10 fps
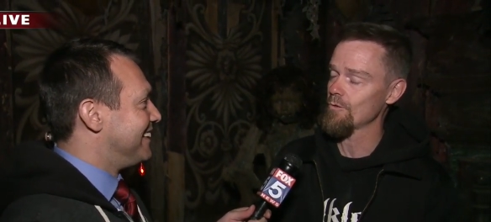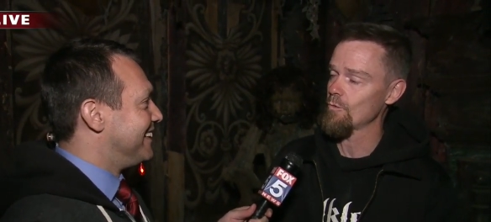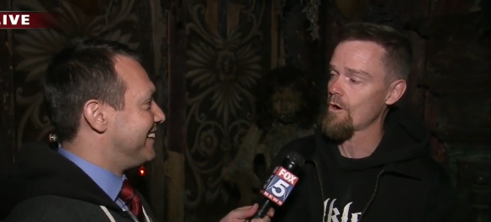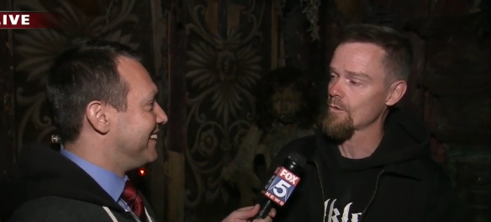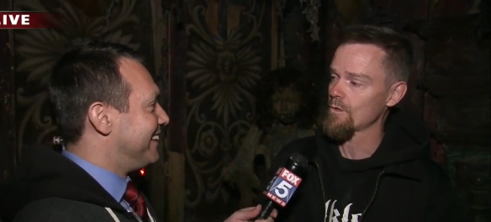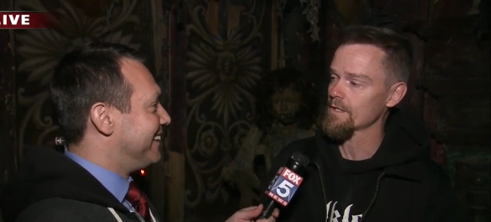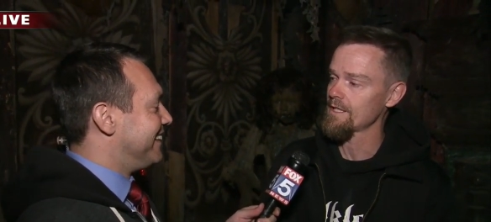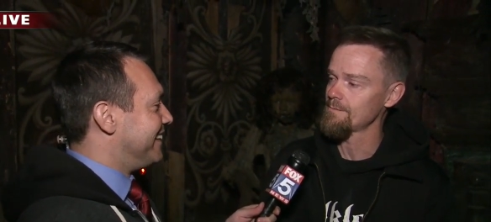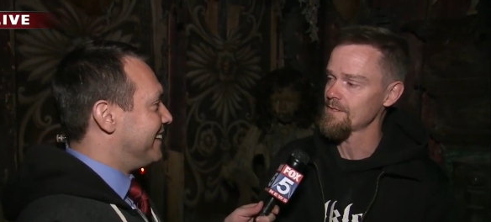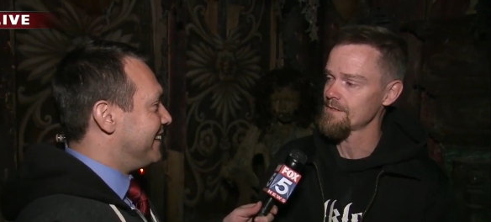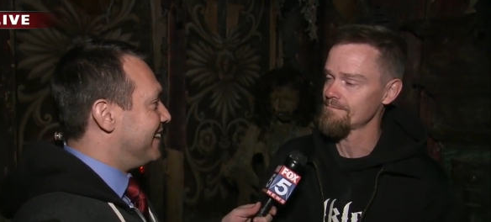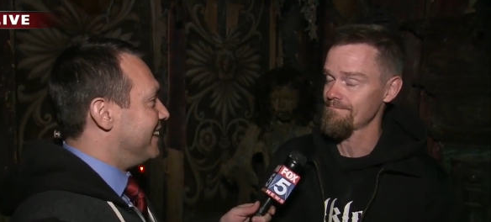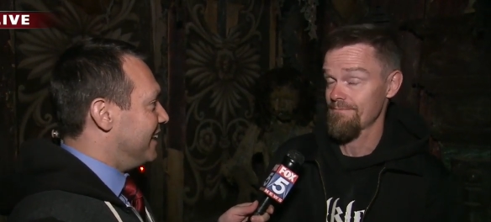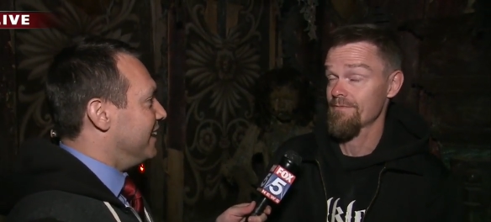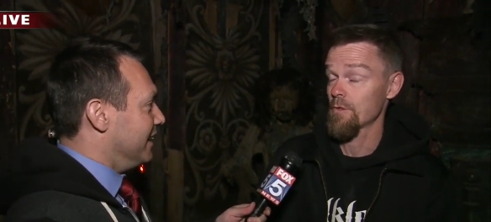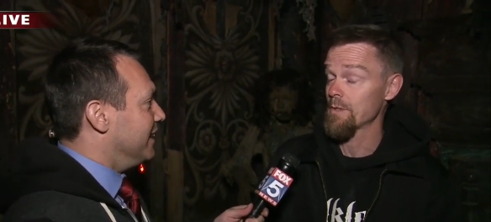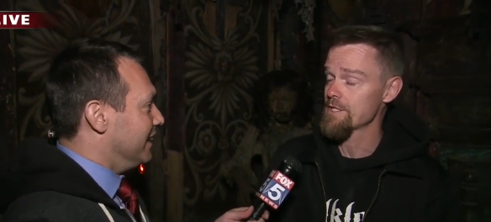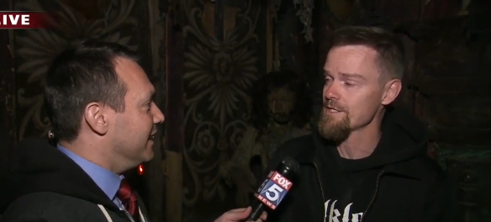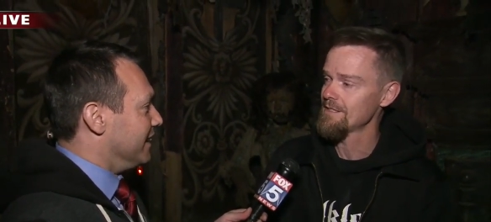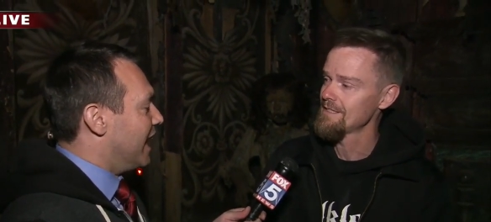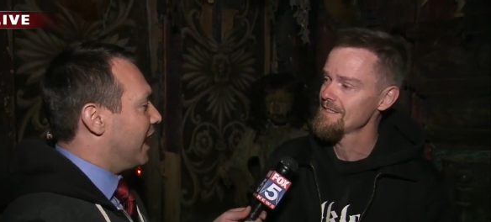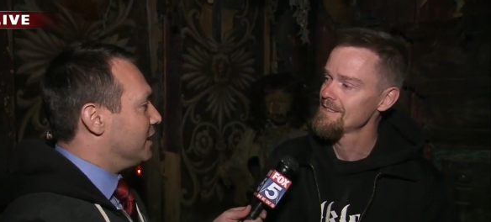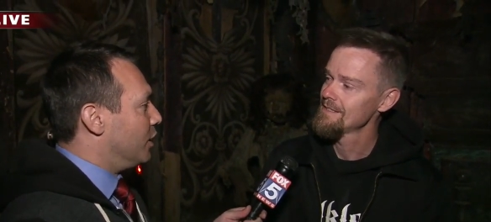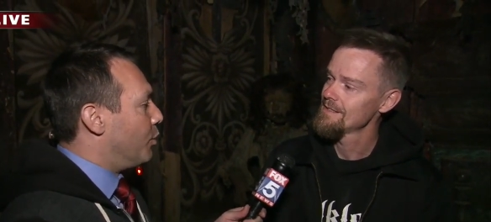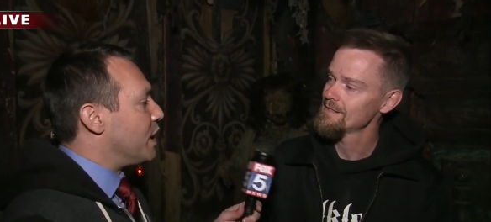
Speaker 1: your hard work come to fruition. Yeah.